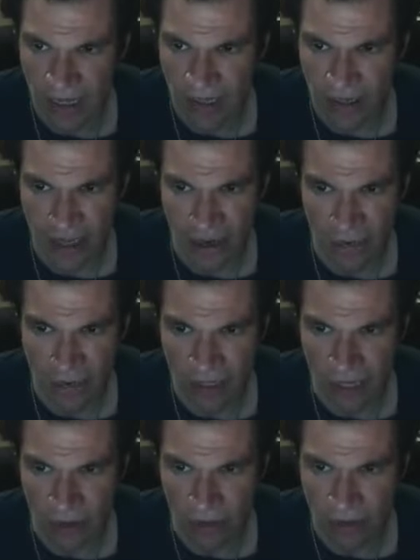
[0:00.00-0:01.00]
down,
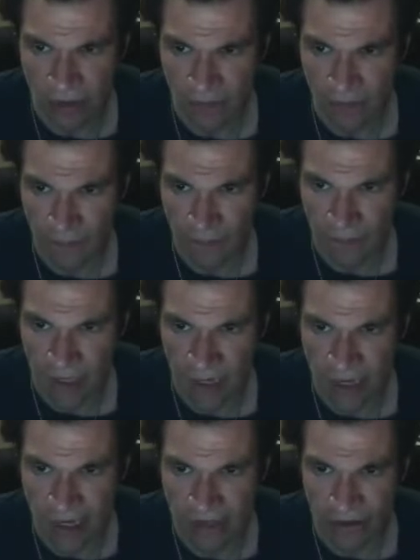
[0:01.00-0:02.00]

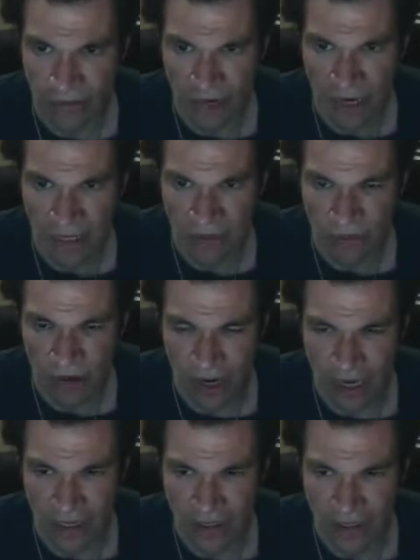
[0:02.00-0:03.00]
and right,
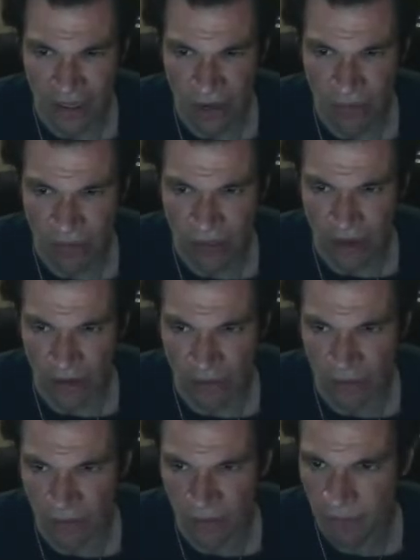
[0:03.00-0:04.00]
down.
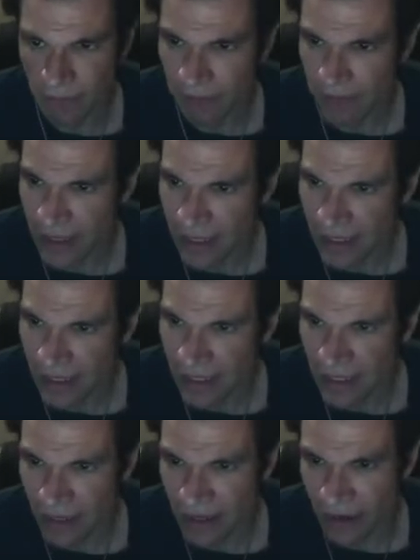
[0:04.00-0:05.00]

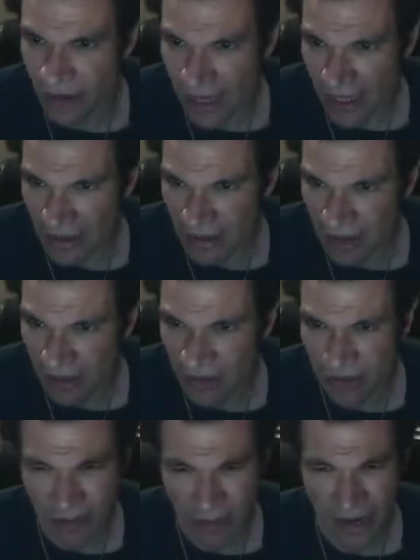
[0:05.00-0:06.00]
The rest of
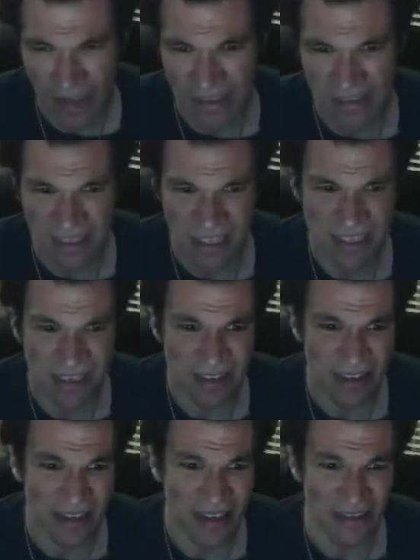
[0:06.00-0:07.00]
the branches
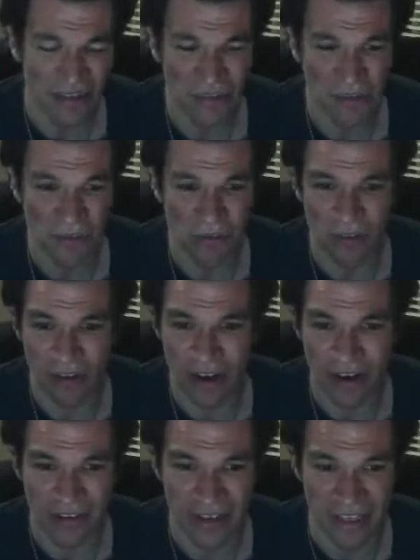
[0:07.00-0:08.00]

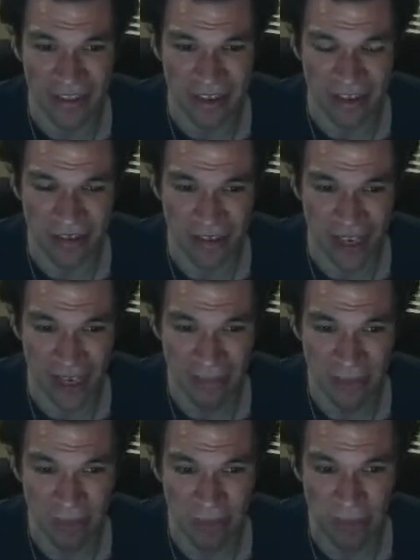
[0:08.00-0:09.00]
structurally the
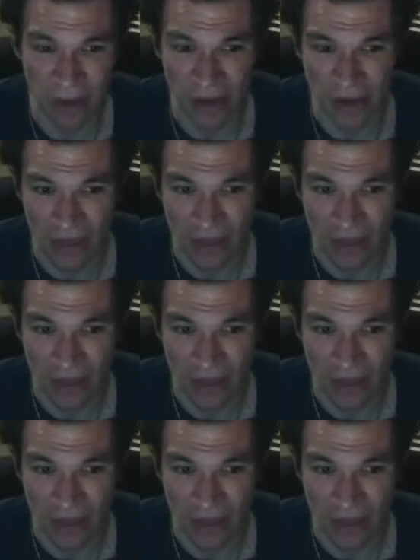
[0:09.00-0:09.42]
same, but